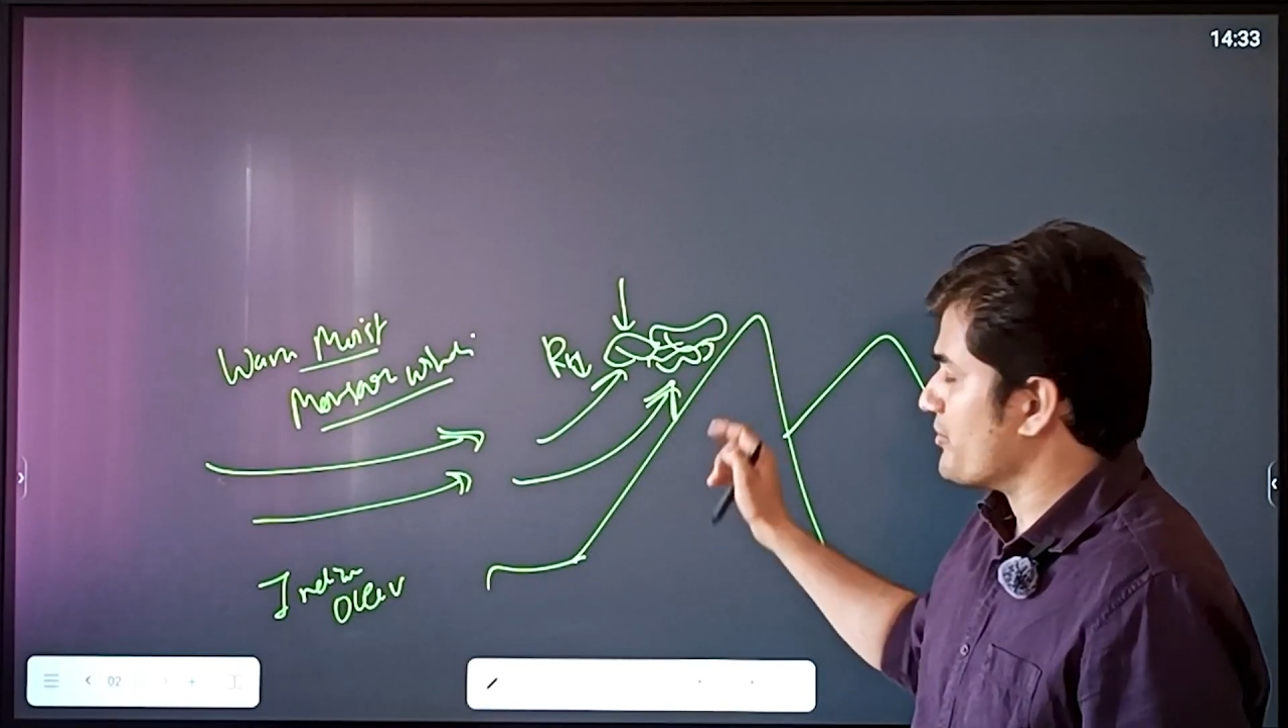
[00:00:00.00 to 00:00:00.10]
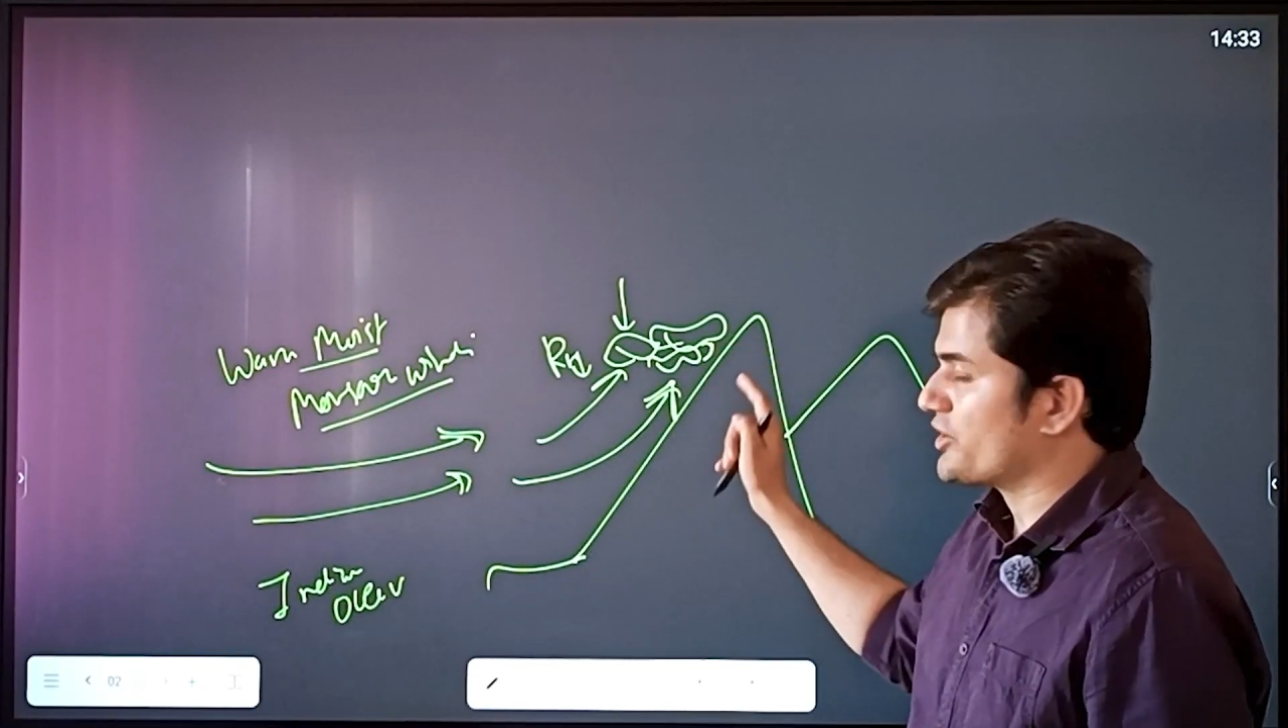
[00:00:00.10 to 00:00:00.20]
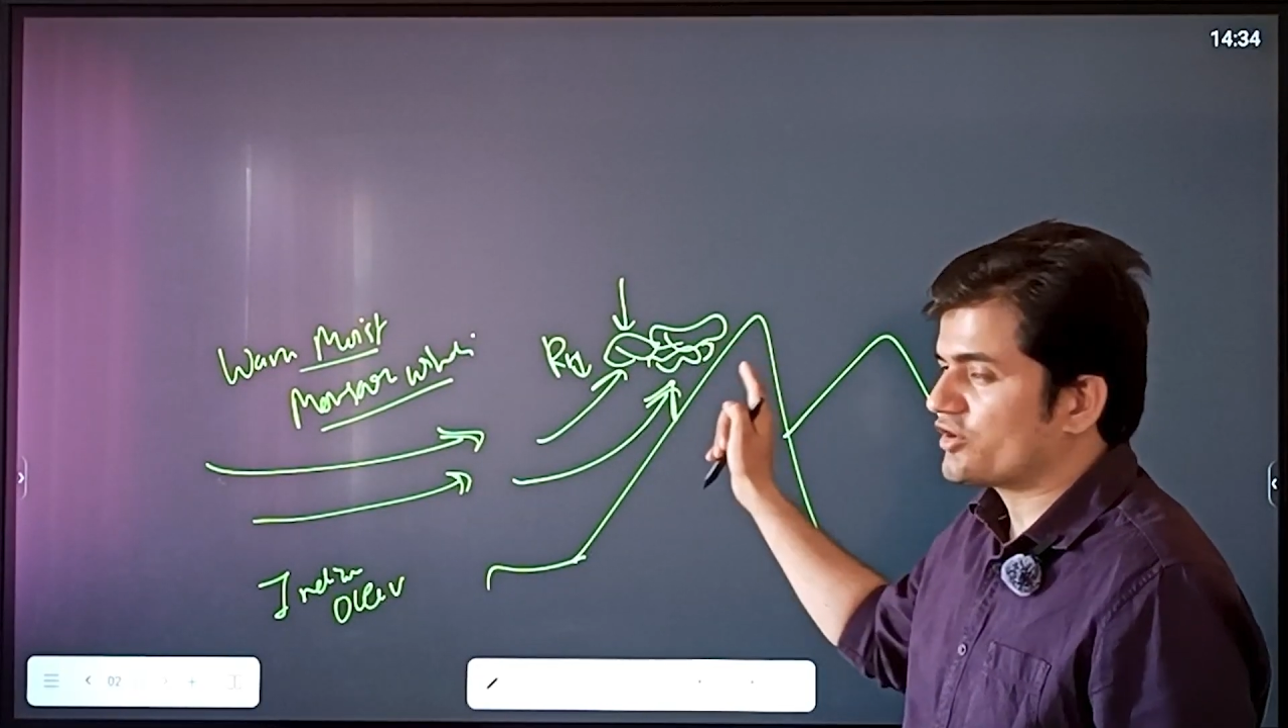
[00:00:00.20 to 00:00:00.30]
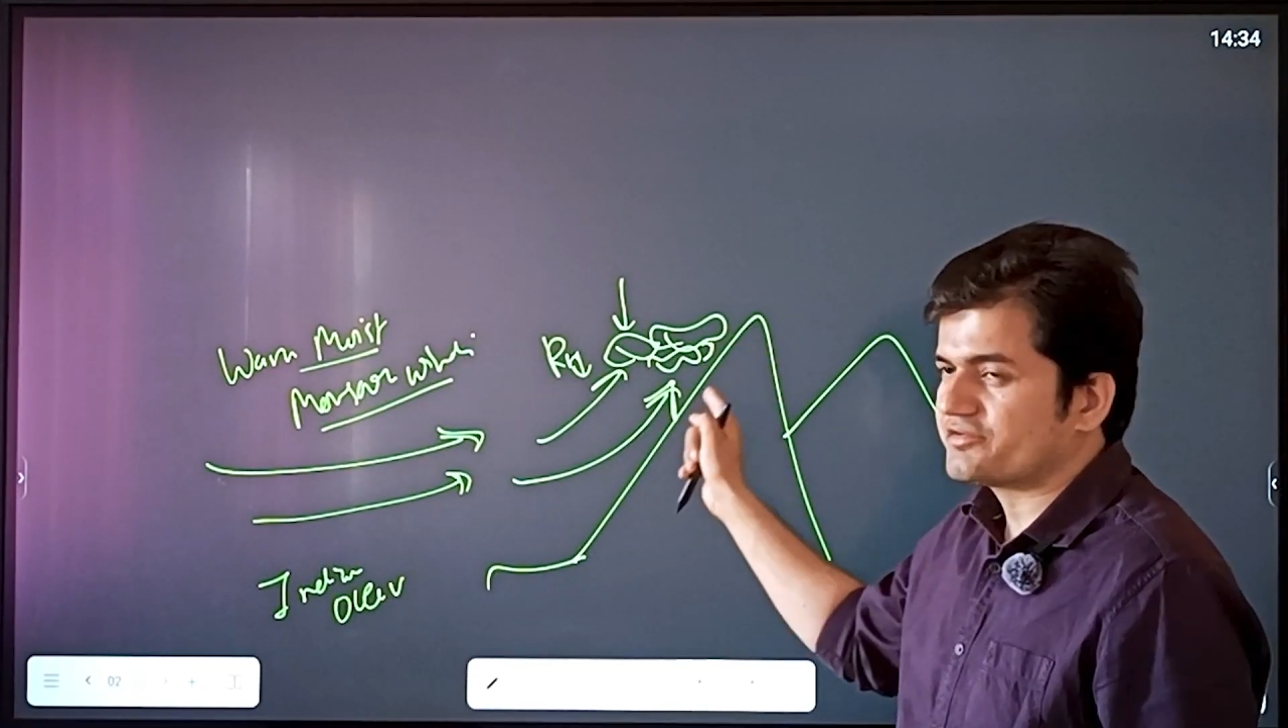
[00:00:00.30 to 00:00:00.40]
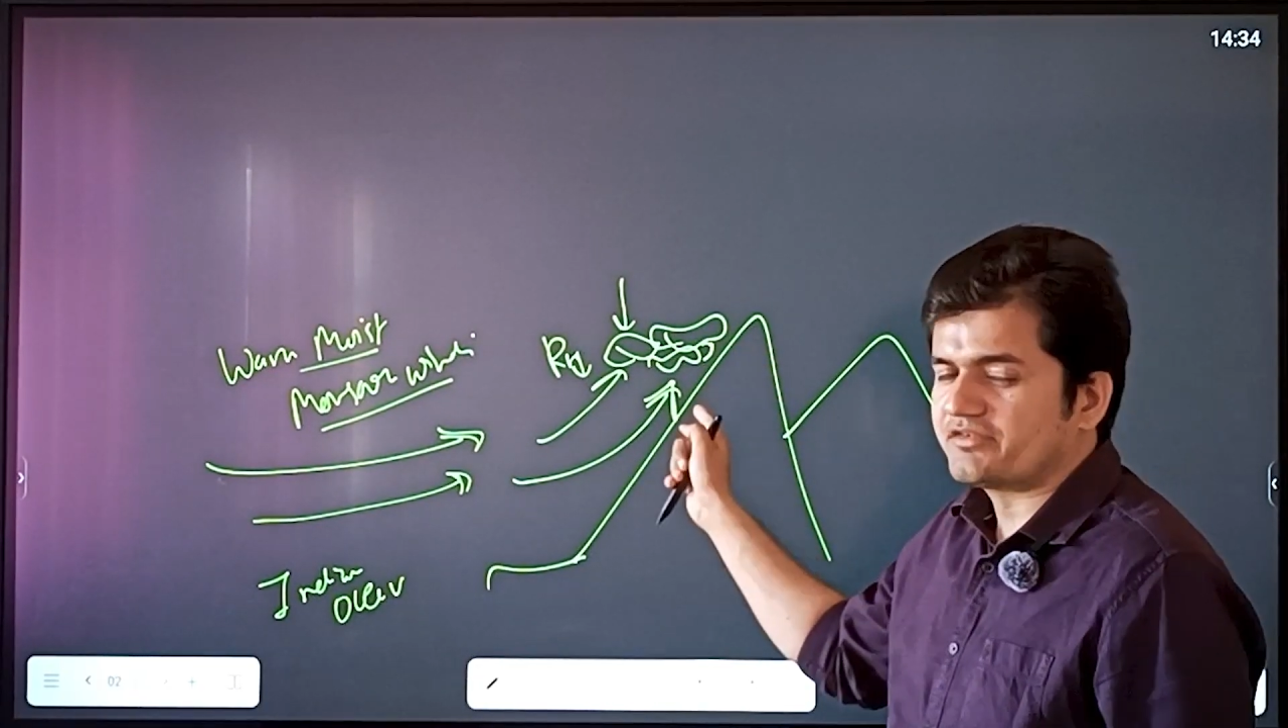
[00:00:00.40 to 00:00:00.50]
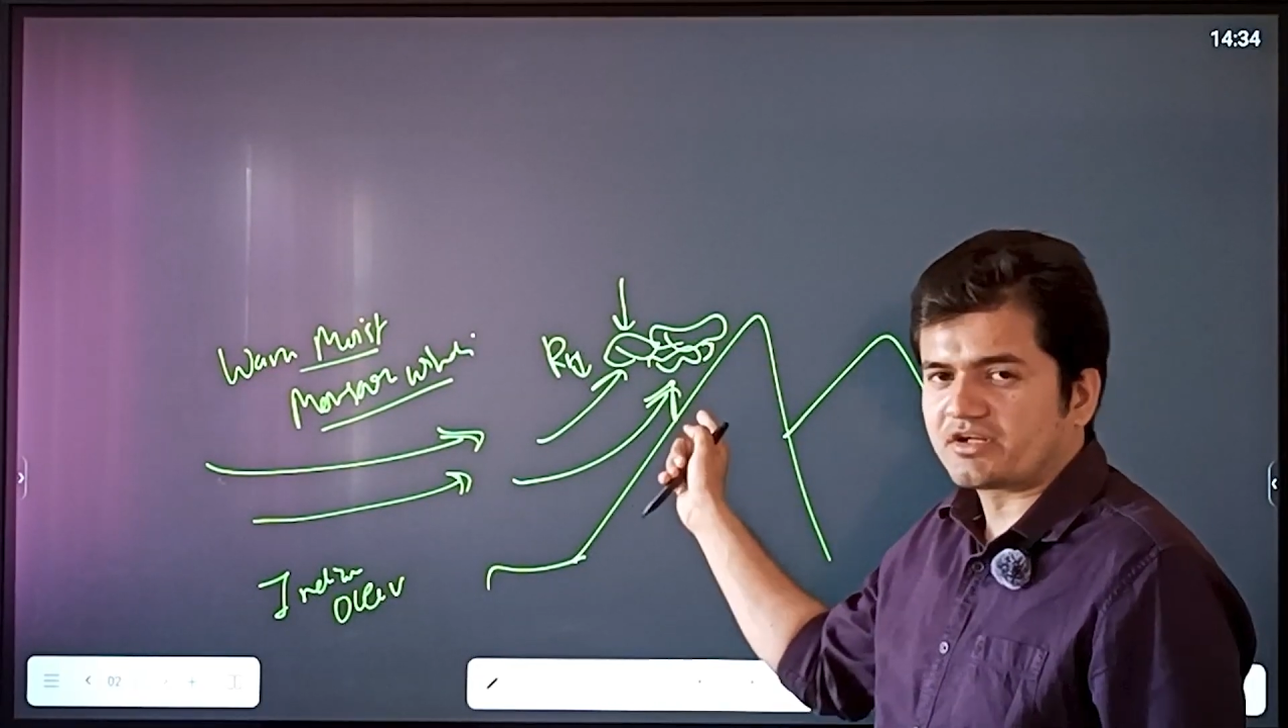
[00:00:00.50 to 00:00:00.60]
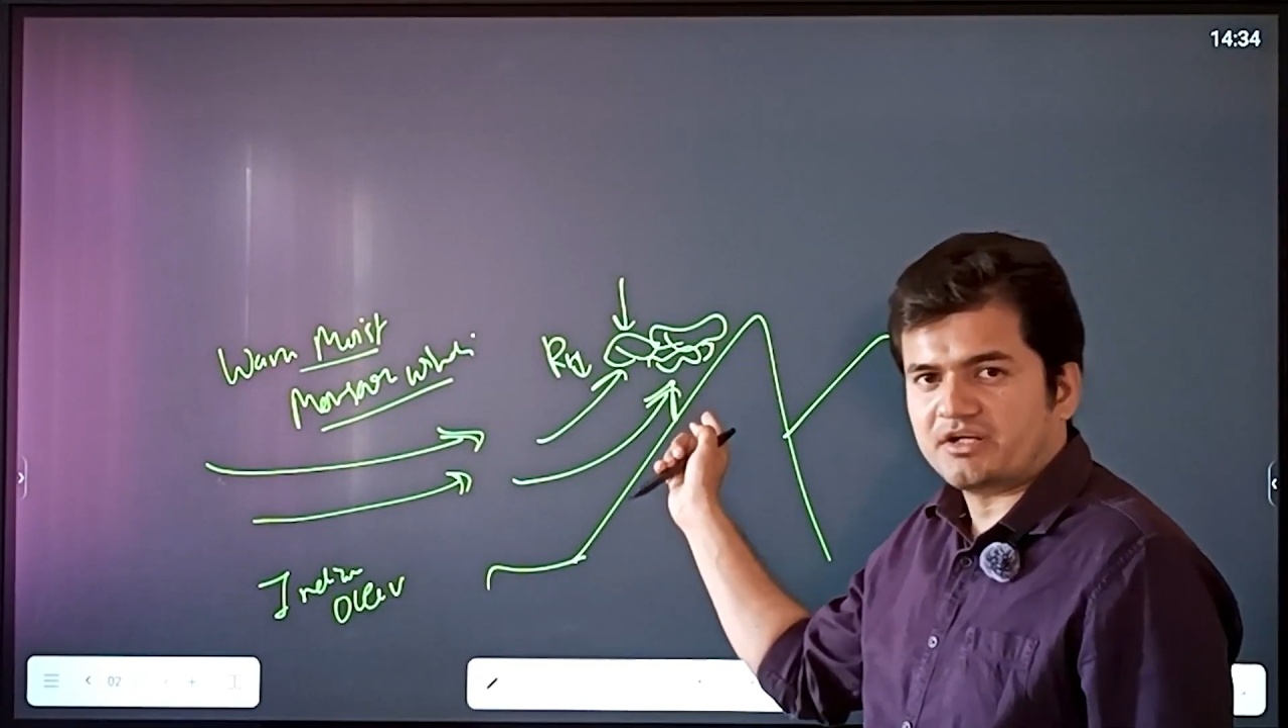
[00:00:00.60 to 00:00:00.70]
And because of the